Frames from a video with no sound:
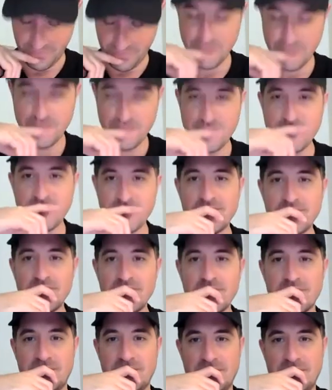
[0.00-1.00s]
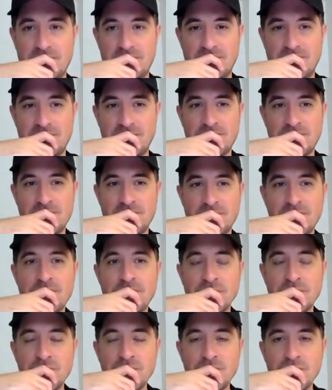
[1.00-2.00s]

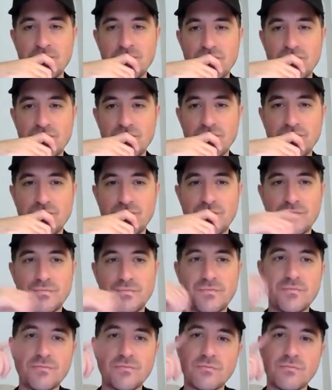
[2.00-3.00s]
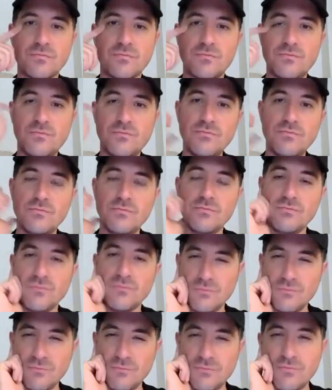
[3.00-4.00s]

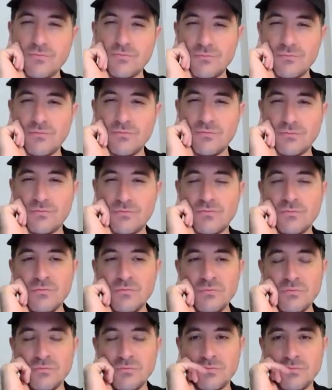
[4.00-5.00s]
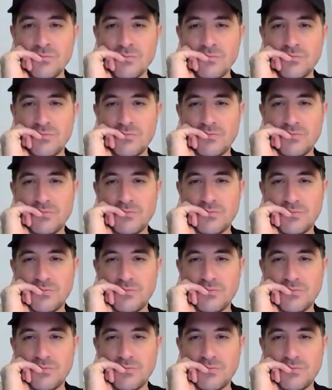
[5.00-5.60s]
(not speaking)